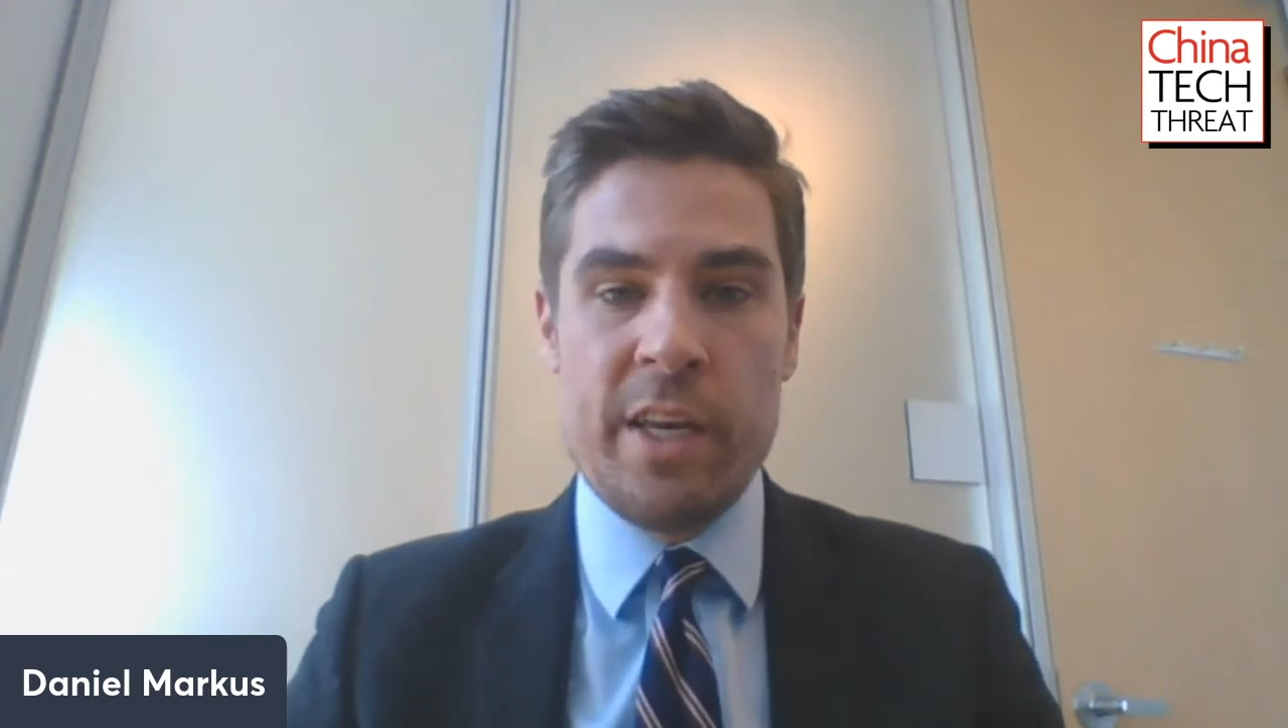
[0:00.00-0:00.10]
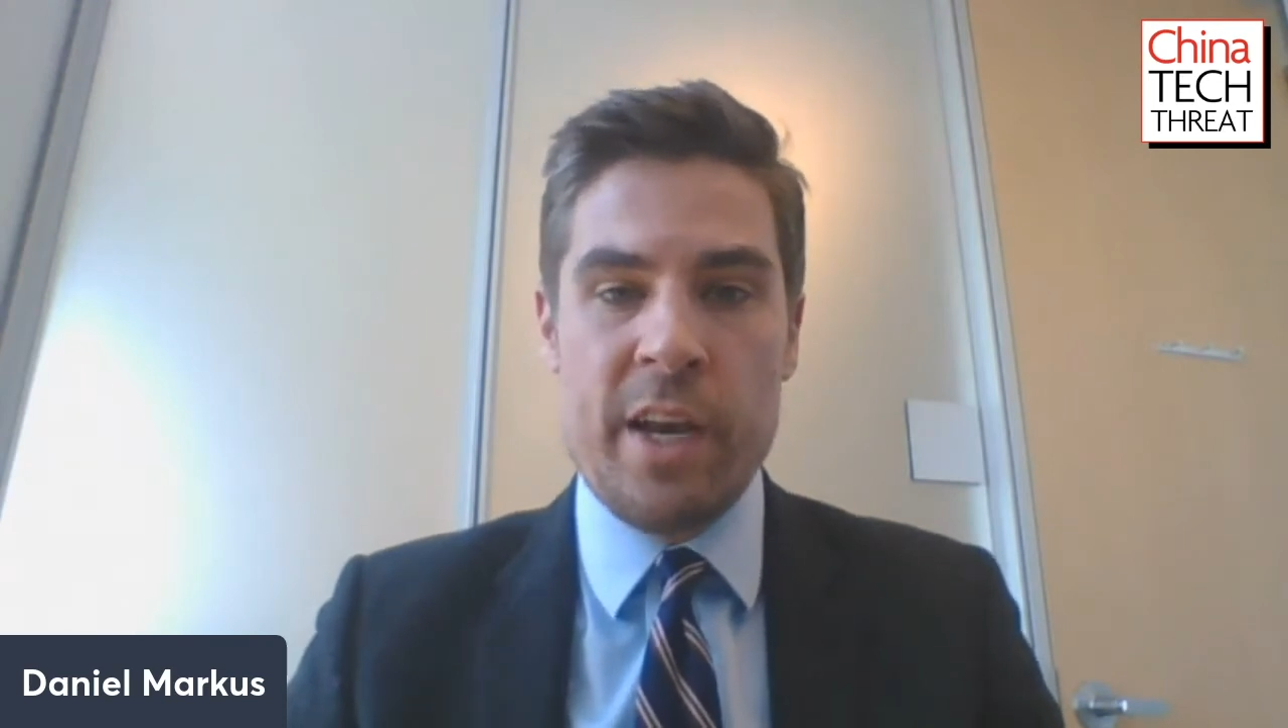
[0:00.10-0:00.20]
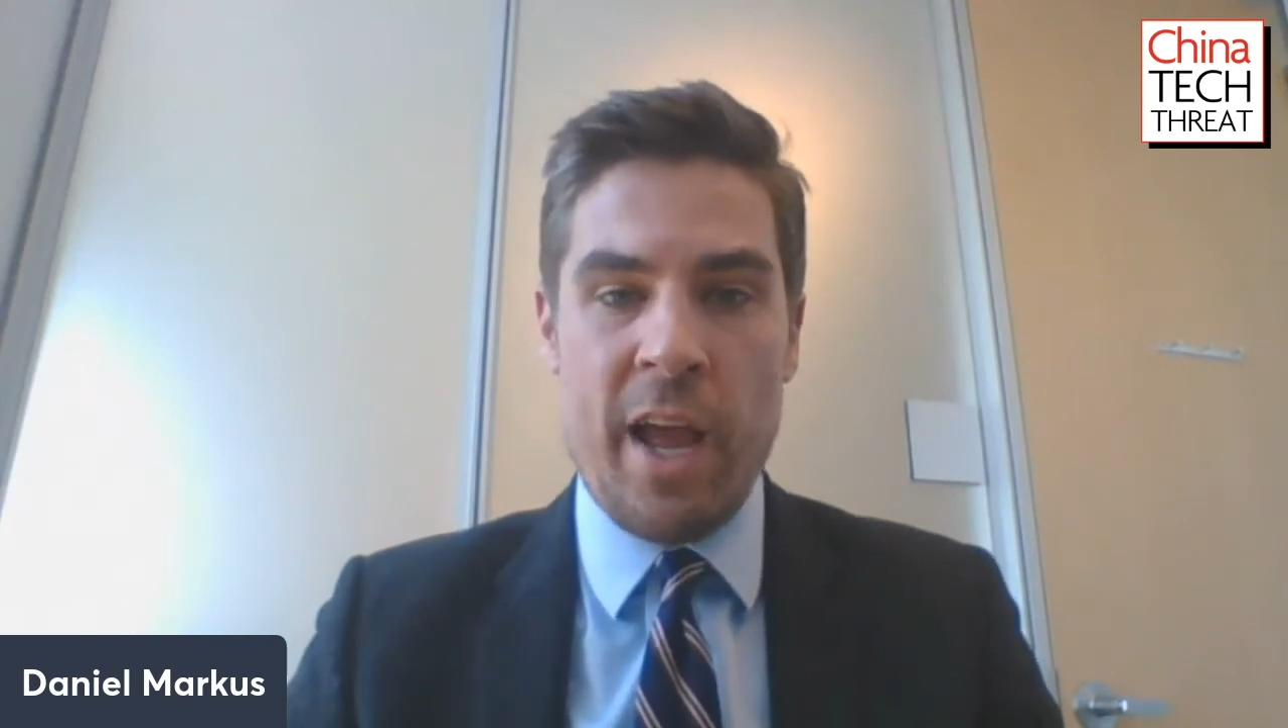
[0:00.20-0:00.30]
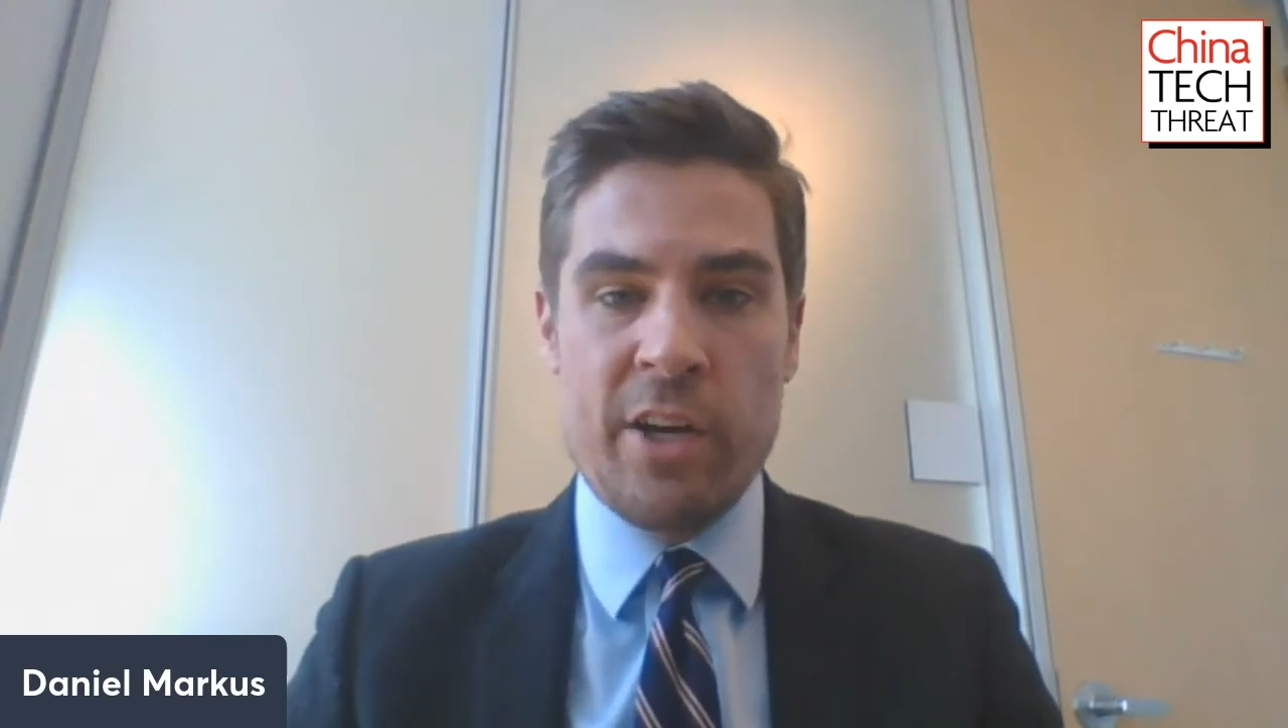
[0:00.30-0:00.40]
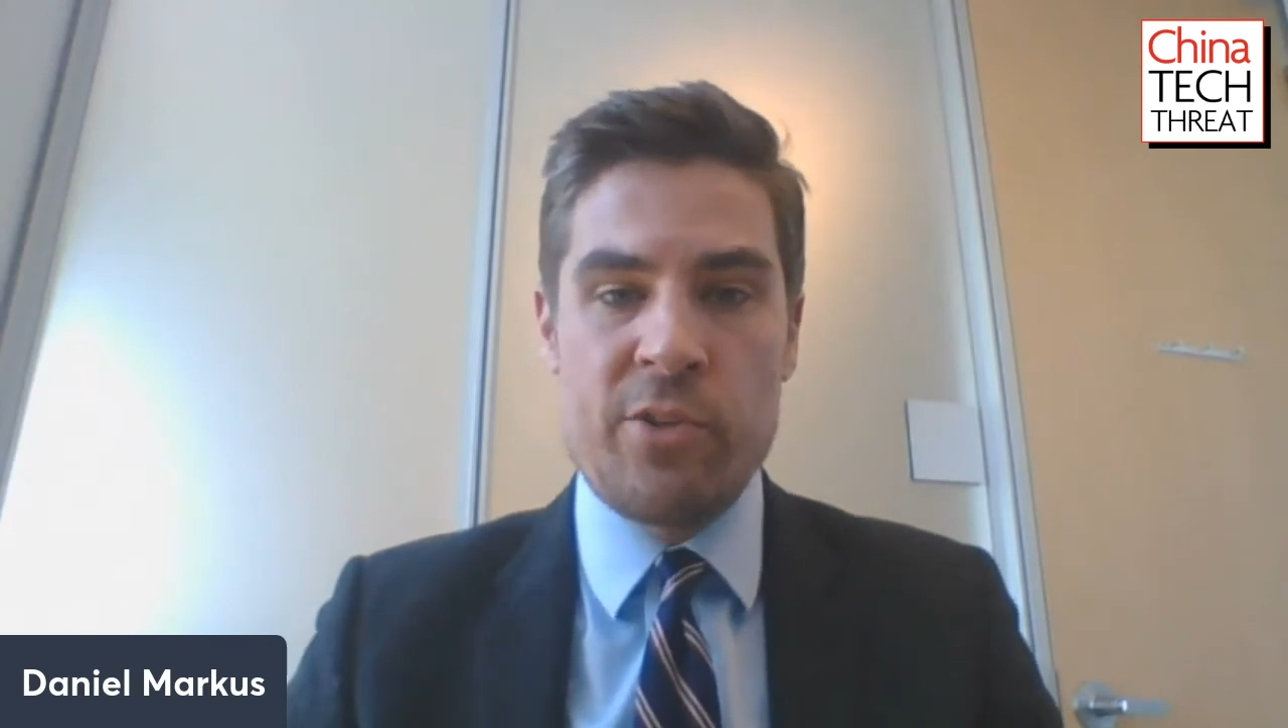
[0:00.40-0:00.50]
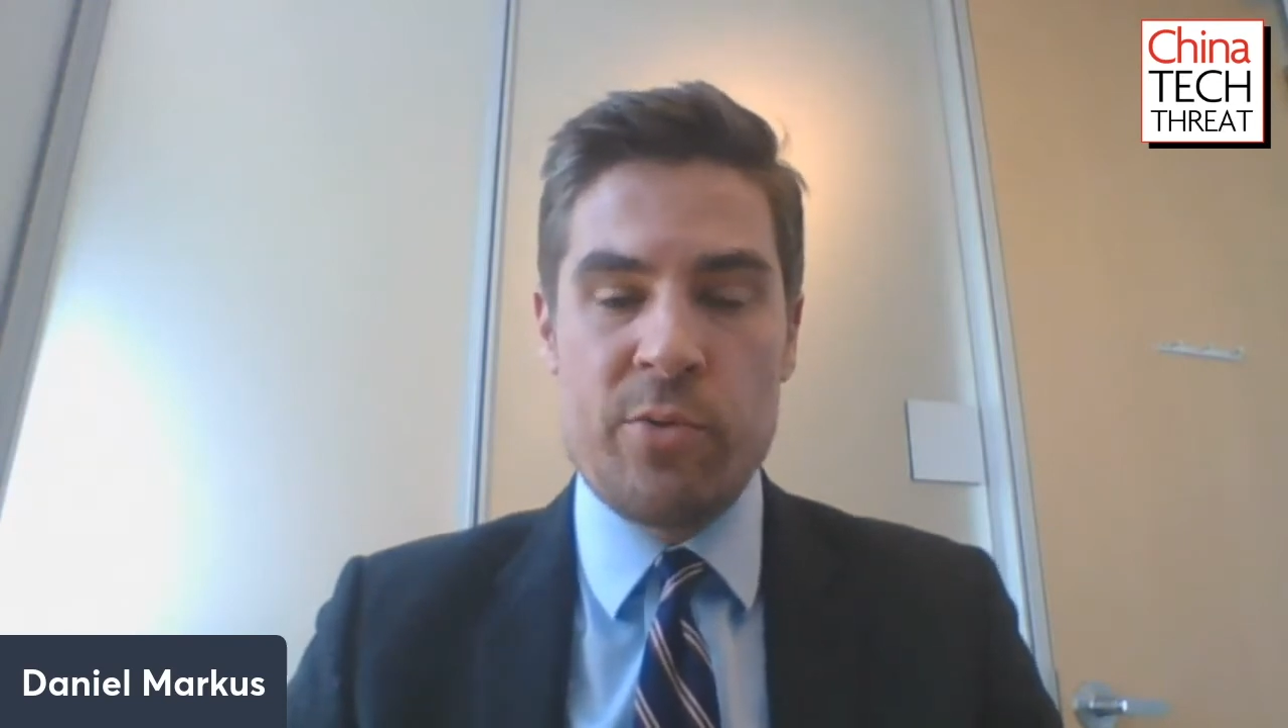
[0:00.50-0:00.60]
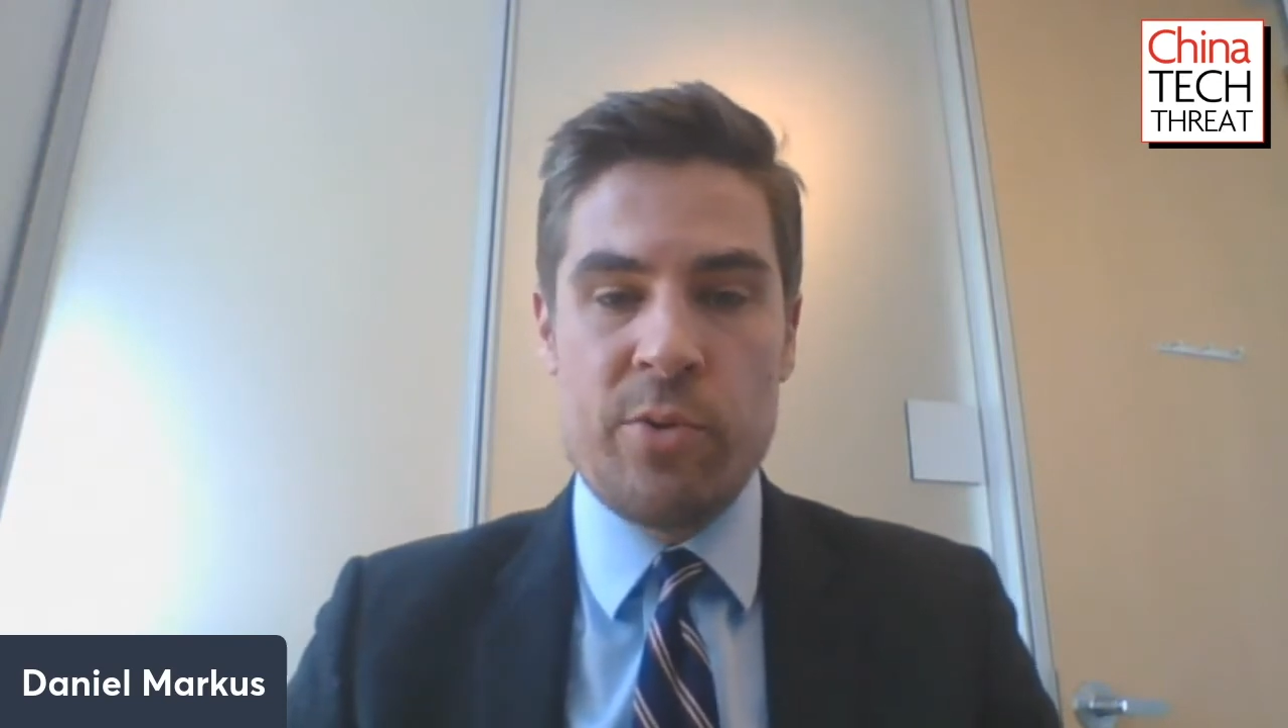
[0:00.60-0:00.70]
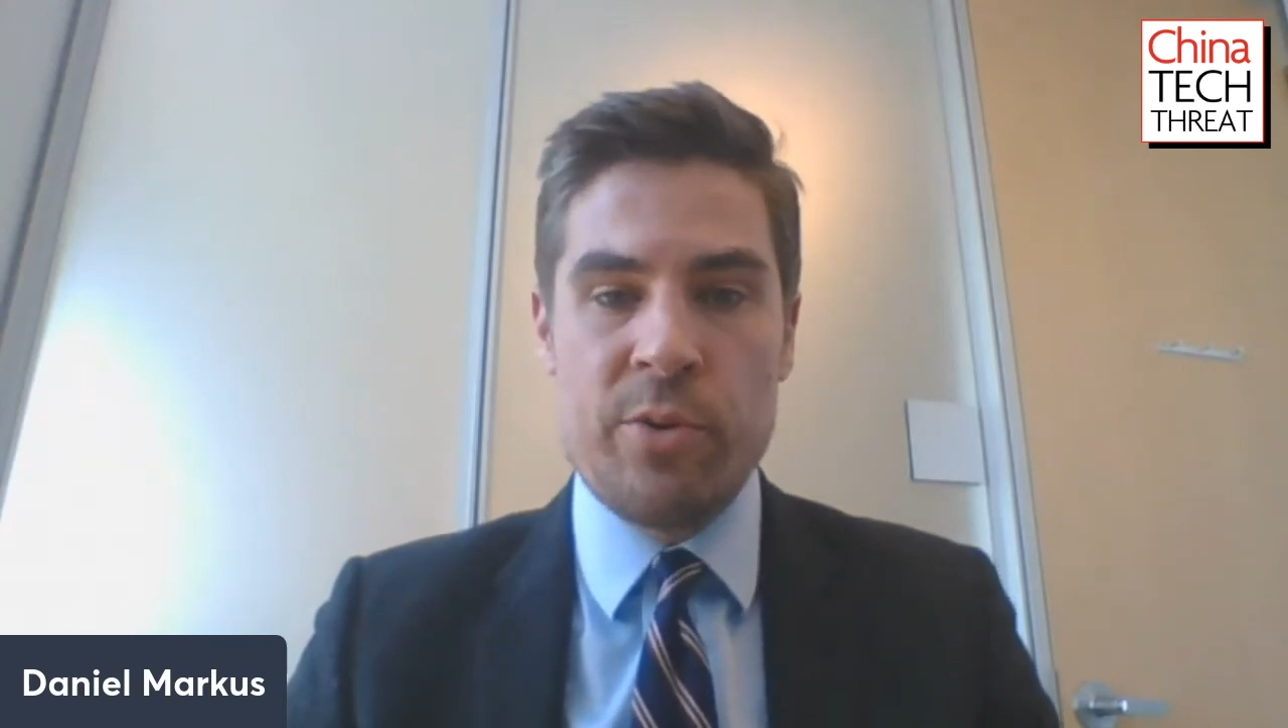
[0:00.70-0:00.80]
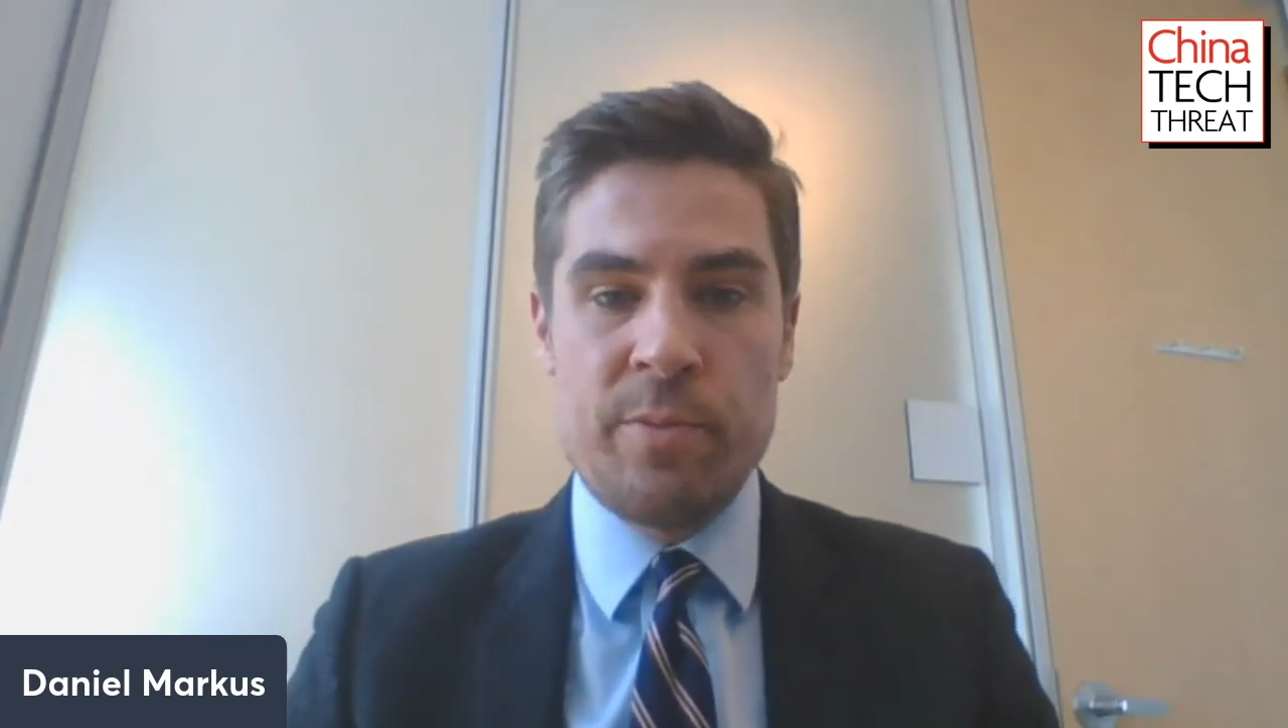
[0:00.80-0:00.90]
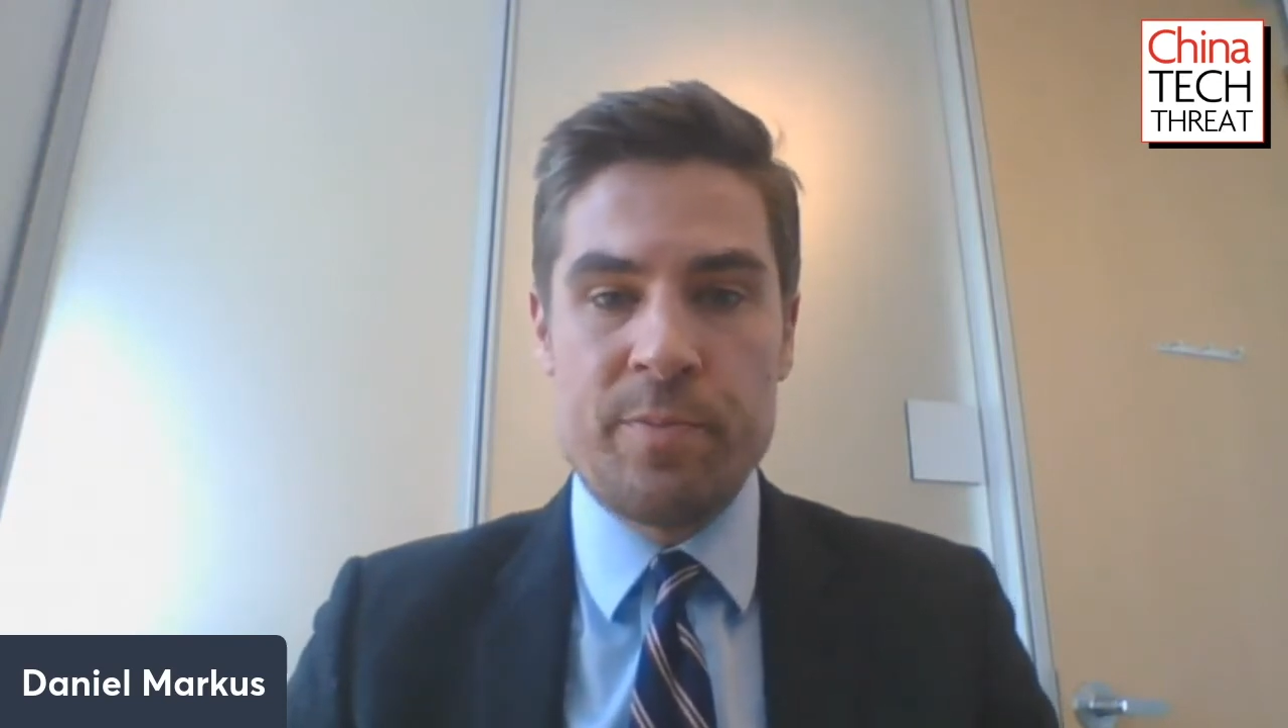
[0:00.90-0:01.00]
actual,